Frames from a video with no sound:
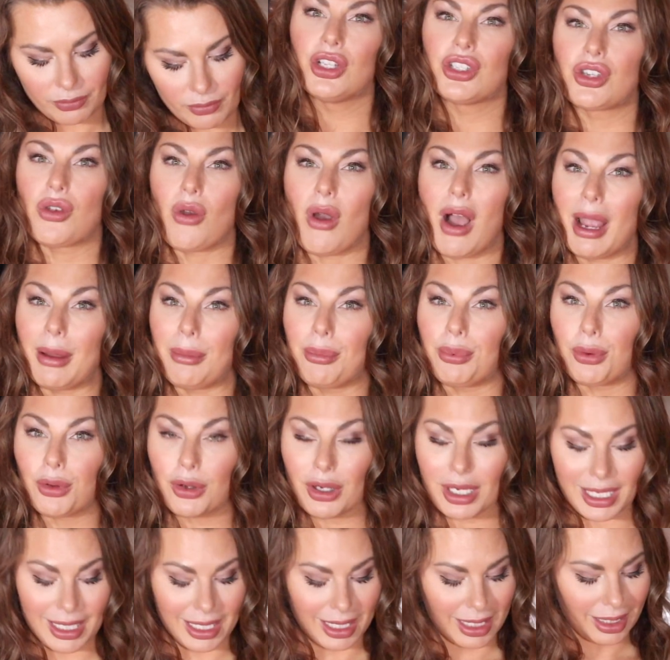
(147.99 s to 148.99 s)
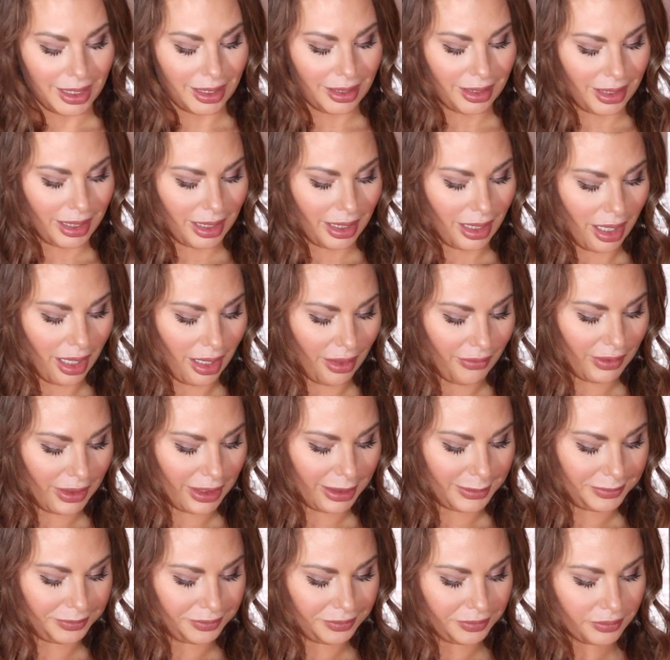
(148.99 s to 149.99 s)
So I preheated the
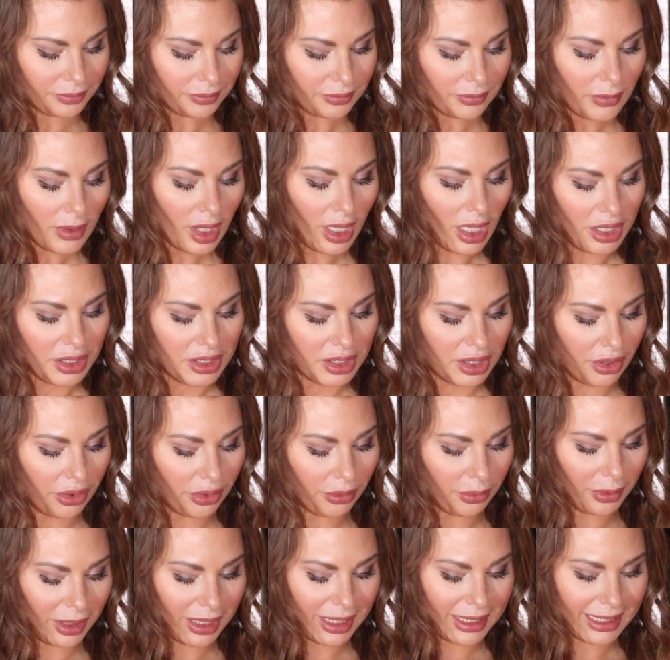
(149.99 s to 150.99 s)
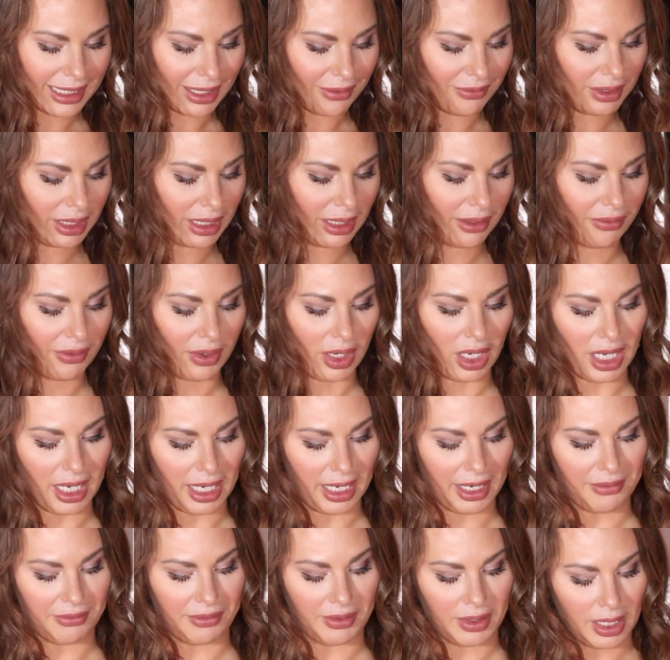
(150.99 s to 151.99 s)
oven to
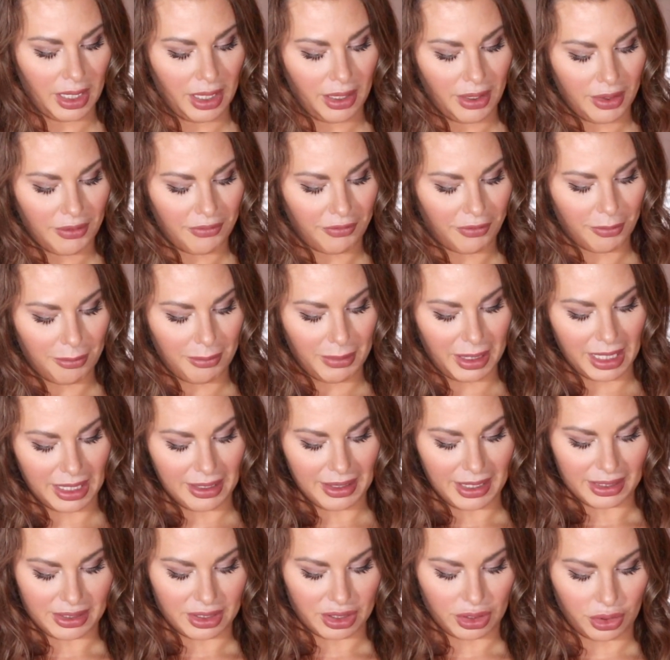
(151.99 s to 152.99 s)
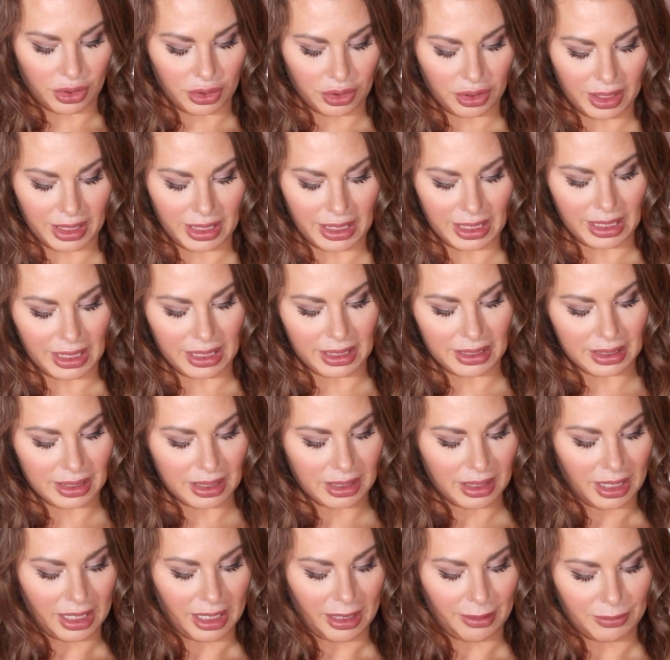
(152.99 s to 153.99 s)
375. For me, that's a good heat
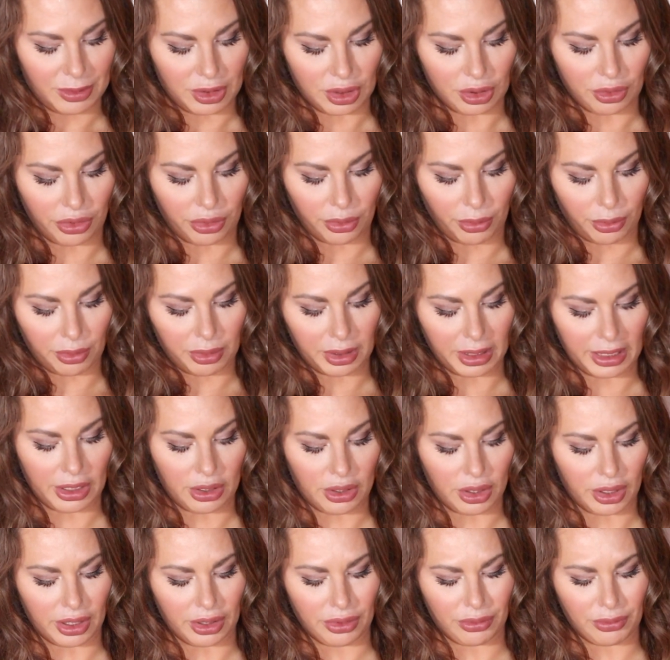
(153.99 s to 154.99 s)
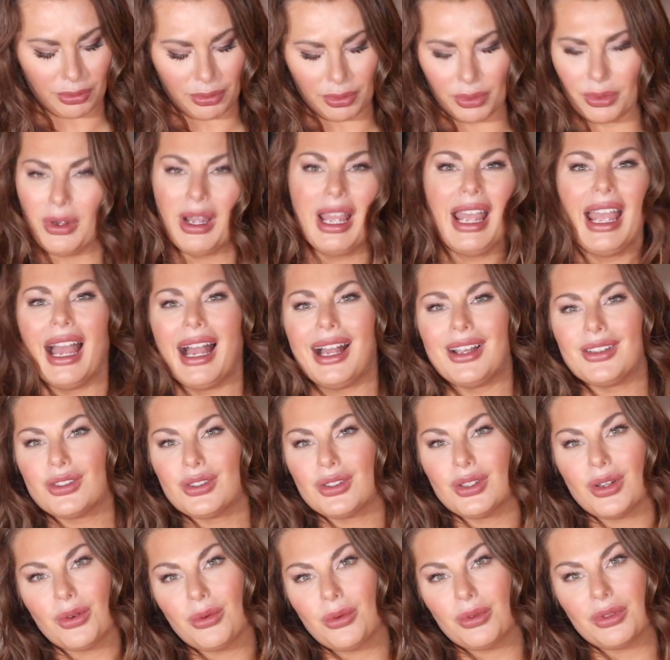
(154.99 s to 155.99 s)
to thoroughly cook it through. As
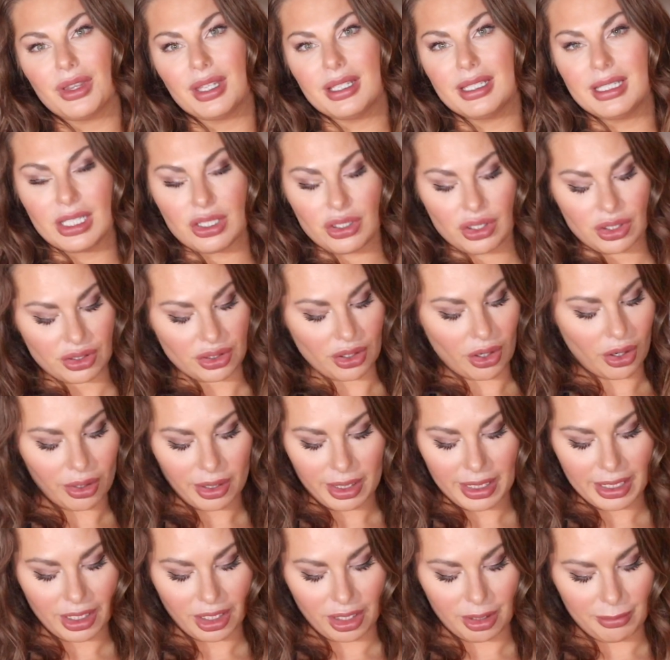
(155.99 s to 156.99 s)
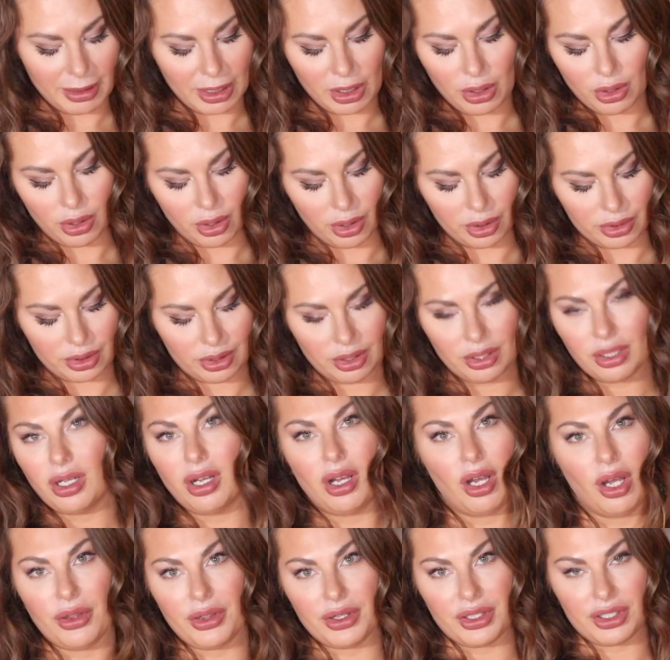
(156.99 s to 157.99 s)
you know, the dish is already going to be cooked
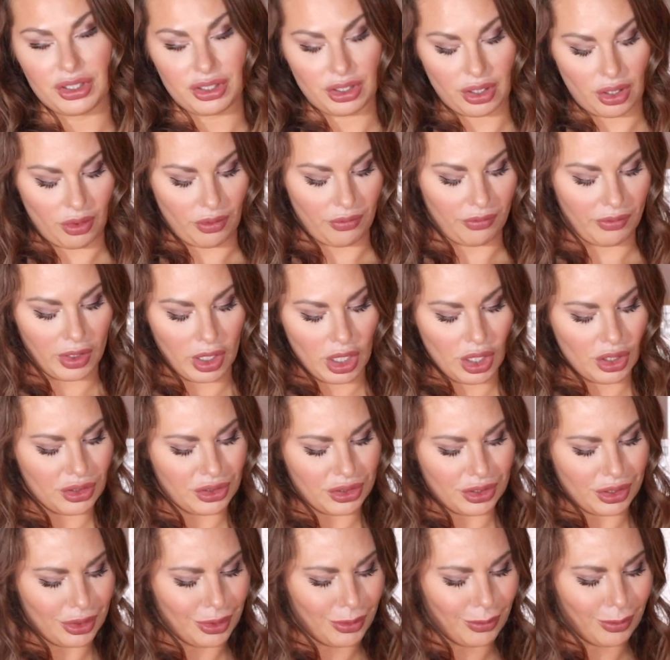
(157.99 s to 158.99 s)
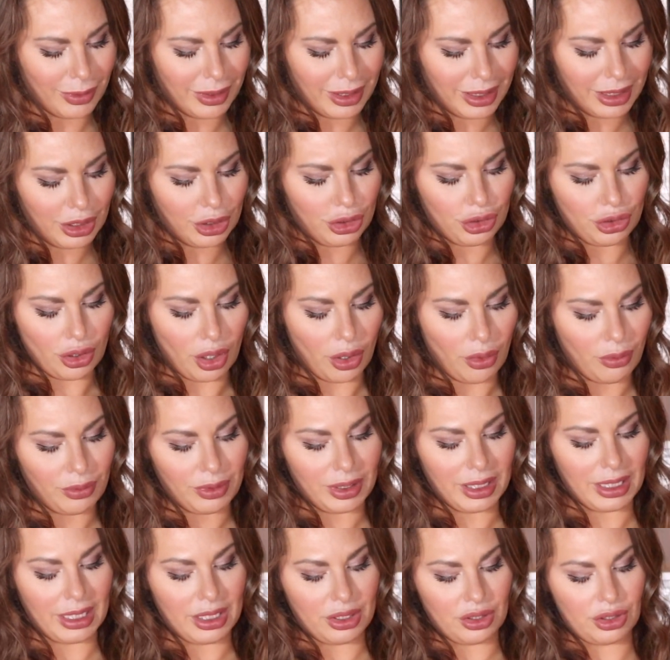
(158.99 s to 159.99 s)
on the stove. So you really
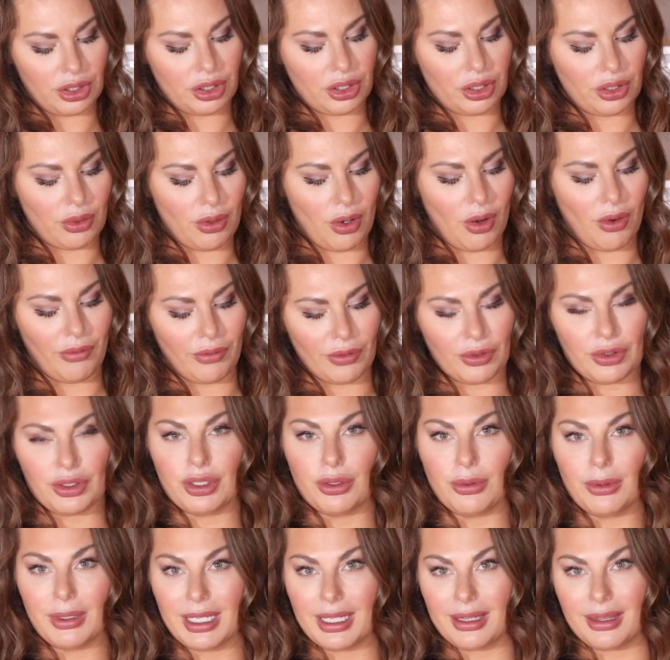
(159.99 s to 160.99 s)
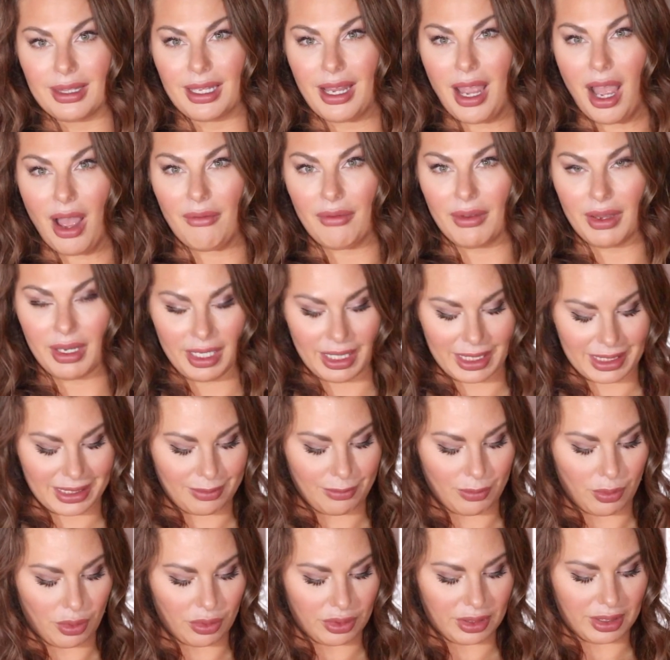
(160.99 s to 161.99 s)
don't need to overdo it in the oven.
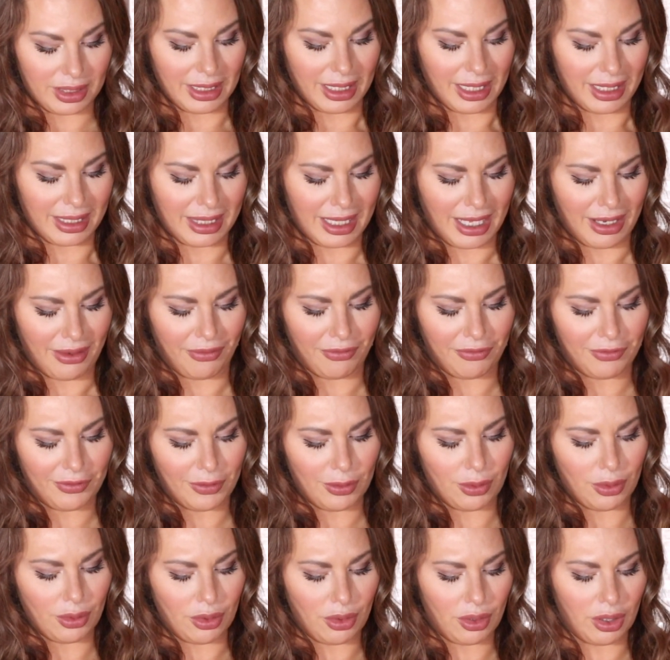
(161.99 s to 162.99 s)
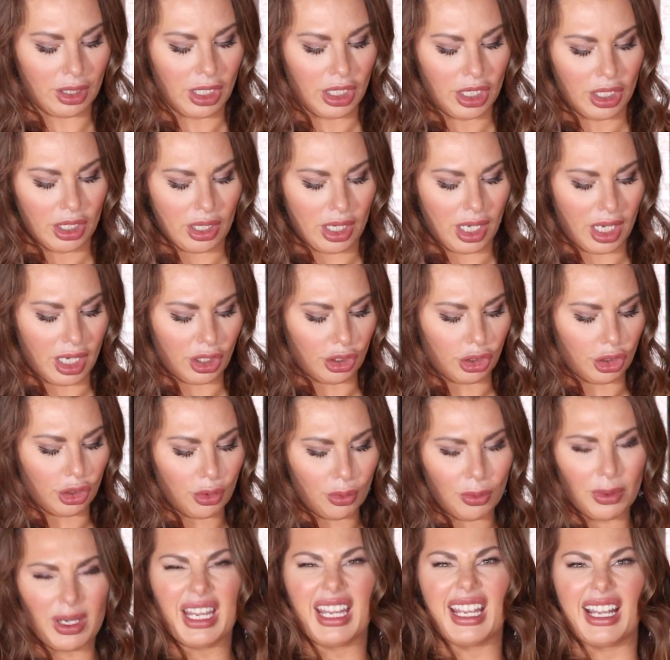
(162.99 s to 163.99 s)
It's more to get that full,
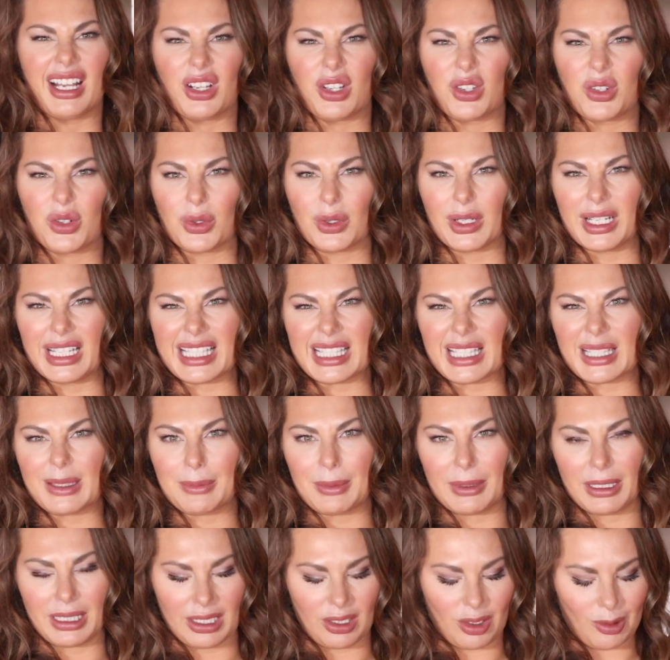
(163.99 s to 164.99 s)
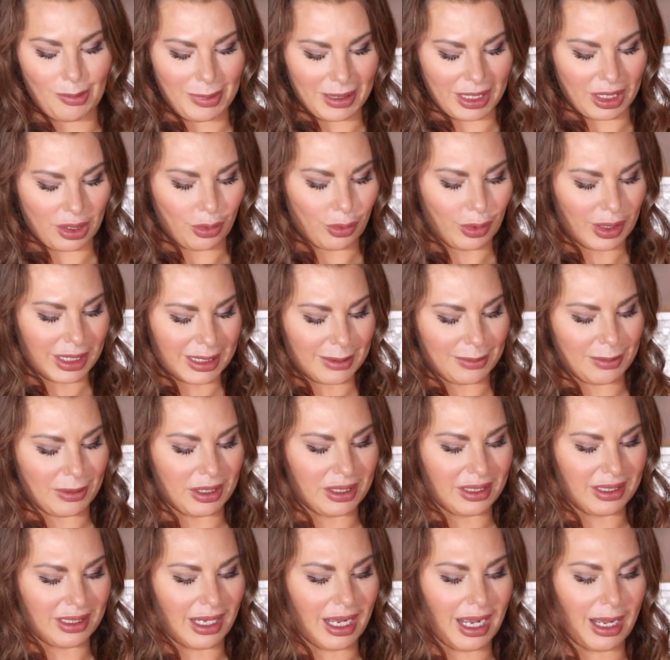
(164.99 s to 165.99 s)
gooey and crisp, a little bit of crisp
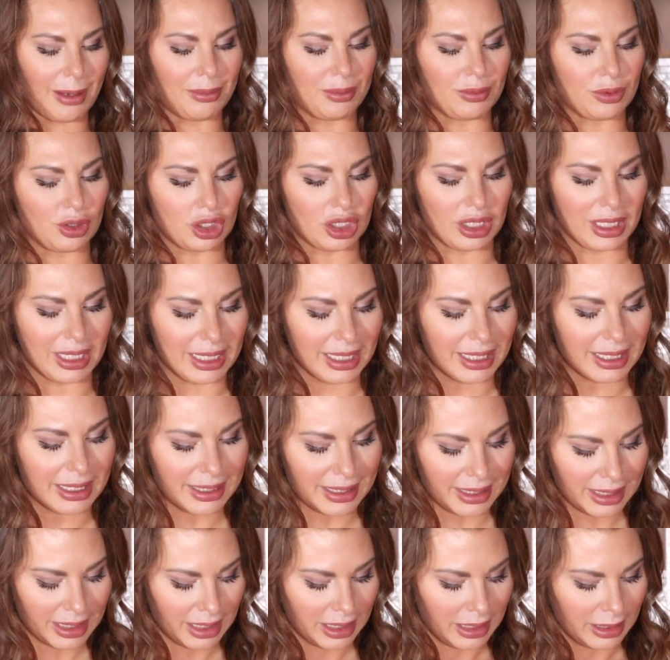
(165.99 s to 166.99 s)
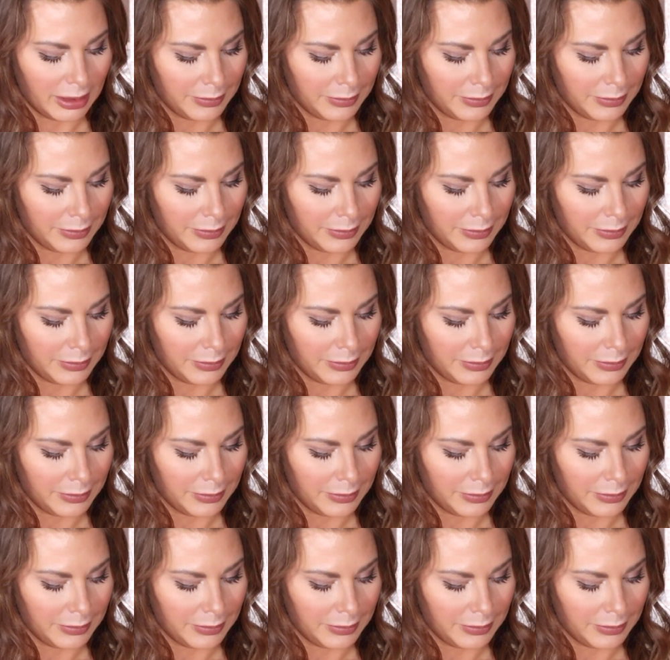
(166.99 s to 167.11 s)
on top cheese.